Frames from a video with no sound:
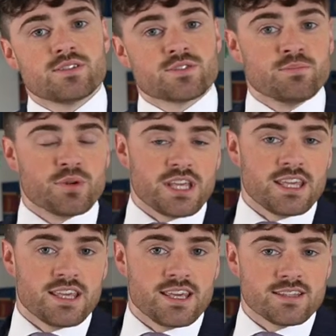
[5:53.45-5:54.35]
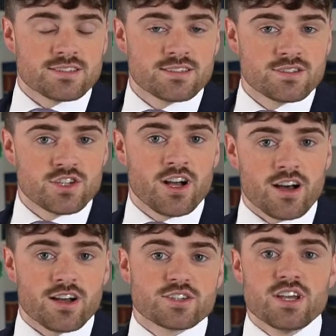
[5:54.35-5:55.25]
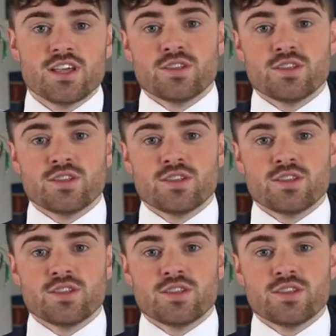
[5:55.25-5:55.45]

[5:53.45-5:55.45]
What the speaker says: Somebody is charged,